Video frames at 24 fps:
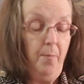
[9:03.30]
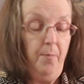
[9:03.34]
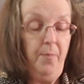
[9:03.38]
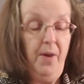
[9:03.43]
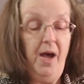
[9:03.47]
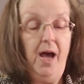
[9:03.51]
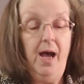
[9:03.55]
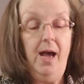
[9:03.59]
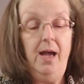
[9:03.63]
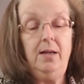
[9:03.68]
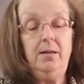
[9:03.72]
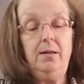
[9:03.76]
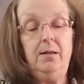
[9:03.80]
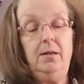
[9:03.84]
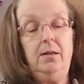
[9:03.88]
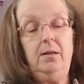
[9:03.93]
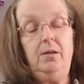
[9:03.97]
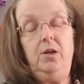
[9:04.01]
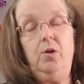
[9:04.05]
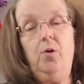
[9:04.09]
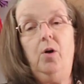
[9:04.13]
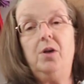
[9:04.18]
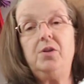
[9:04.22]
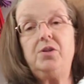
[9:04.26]
But
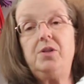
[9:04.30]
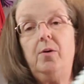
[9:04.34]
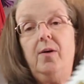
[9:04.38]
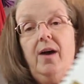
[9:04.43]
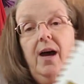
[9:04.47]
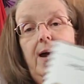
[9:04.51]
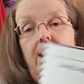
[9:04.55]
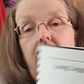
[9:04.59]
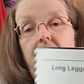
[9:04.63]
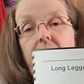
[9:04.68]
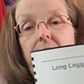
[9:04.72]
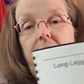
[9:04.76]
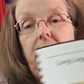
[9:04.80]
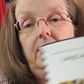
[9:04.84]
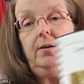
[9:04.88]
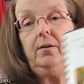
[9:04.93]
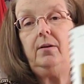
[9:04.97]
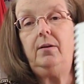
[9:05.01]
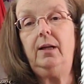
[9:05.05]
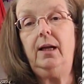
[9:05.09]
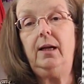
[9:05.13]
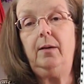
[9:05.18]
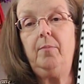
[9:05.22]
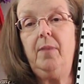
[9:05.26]
you also have,
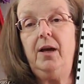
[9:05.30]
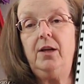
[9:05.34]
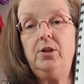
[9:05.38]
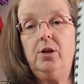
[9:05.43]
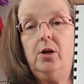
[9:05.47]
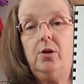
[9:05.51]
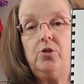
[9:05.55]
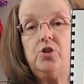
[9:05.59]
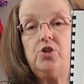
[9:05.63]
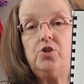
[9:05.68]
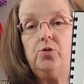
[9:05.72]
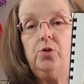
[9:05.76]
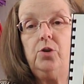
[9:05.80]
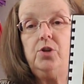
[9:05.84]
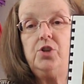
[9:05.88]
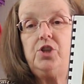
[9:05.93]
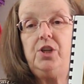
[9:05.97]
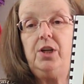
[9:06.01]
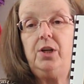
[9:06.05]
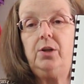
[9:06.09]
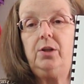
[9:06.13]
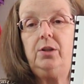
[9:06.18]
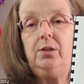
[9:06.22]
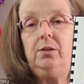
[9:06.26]
like my dog George
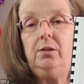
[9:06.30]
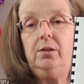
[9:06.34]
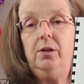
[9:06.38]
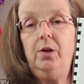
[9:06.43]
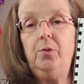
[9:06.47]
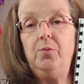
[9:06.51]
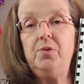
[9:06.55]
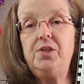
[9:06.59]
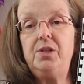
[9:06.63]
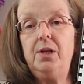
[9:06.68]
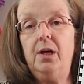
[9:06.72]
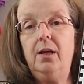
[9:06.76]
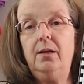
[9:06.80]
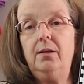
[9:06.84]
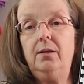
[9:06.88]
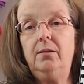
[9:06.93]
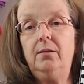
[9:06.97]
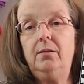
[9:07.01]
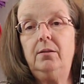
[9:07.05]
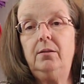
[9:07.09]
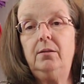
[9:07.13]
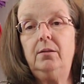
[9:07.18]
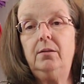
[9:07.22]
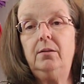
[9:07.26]
here, who was
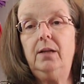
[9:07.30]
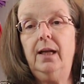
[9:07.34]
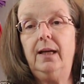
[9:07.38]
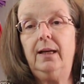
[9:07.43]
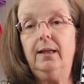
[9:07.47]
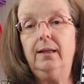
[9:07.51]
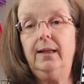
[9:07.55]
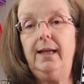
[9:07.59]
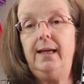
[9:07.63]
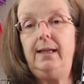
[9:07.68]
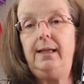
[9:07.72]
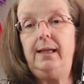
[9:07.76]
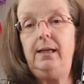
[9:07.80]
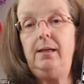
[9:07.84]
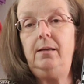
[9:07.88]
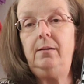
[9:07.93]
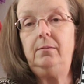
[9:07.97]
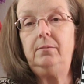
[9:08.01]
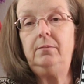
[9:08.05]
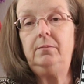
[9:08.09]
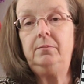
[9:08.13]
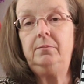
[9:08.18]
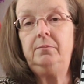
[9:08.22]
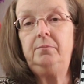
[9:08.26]
done like a Lakey.
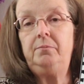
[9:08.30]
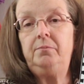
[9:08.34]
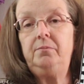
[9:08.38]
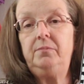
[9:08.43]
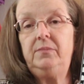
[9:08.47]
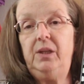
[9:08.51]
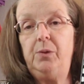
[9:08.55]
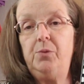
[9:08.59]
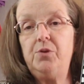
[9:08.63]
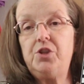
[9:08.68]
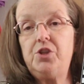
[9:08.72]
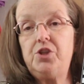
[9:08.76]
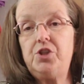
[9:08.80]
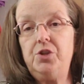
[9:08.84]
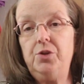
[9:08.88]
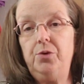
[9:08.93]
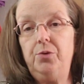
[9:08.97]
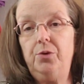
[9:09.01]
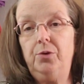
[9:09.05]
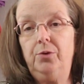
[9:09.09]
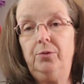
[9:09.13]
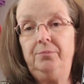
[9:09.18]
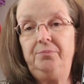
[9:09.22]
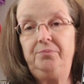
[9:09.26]
He was a
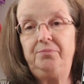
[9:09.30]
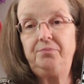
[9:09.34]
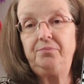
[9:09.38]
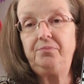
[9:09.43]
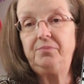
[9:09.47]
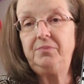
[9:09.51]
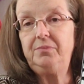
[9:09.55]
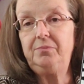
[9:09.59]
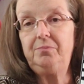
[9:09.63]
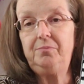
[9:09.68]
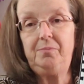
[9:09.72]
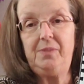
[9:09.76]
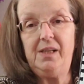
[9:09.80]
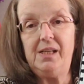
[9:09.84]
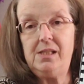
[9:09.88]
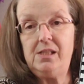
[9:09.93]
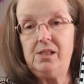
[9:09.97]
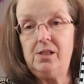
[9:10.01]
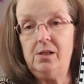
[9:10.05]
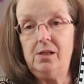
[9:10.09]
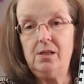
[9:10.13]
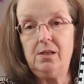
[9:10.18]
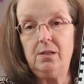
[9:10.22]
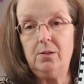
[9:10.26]
Schnoodle,
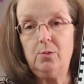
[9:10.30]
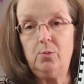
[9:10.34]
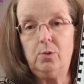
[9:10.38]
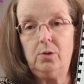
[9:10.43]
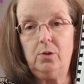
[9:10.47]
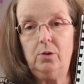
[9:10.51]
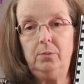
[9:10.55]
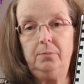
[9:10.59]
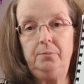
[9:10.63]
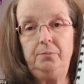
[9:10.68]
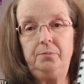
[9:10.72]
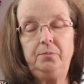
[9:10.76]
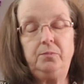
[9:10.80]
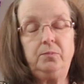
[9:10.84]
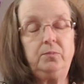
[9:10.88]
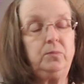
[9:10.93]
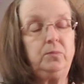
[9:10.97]
best dog in the world.